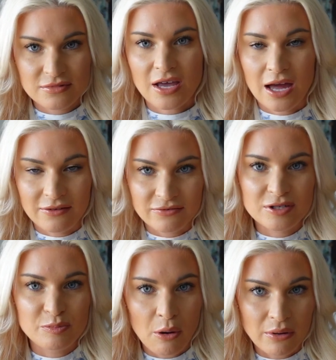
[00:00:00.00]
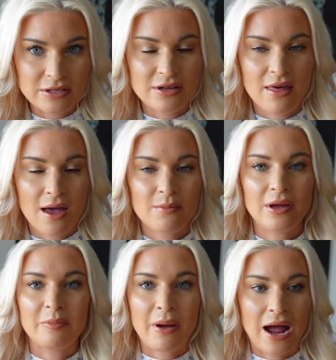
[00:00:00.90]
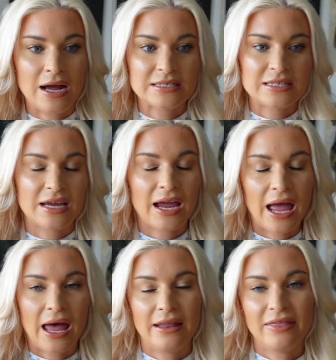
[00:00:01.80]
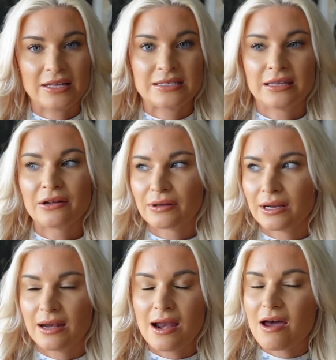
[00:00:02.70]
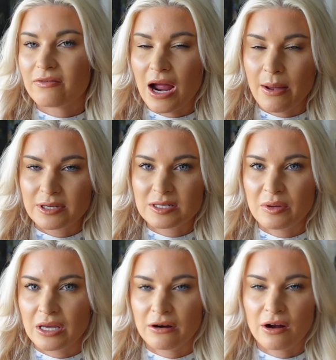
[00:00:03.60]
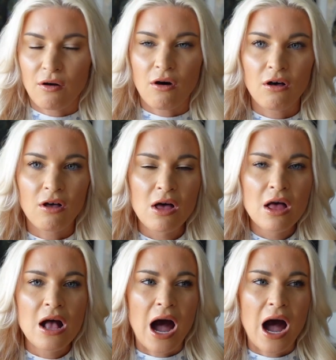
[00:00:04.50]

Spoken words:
kind of spoken to them in passing, and that's literally never happened to me here at all.